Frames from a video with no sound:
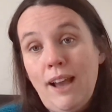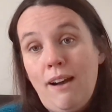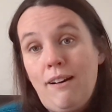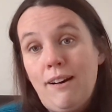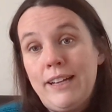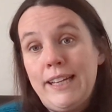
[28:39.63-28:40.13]

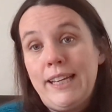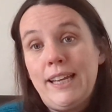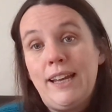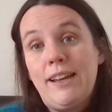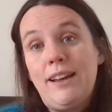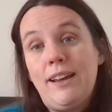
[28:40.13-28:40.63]

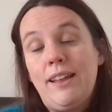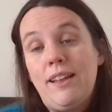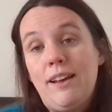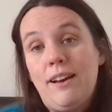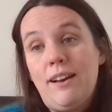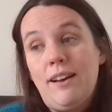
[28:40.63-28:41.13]
I
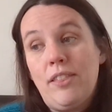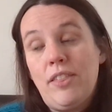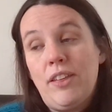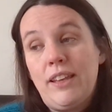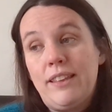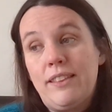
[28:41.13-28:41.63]

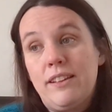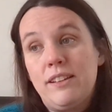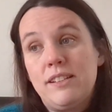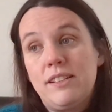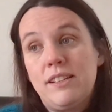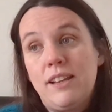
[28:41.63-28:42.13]
think
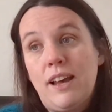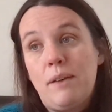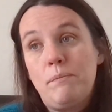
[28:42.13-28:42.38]
that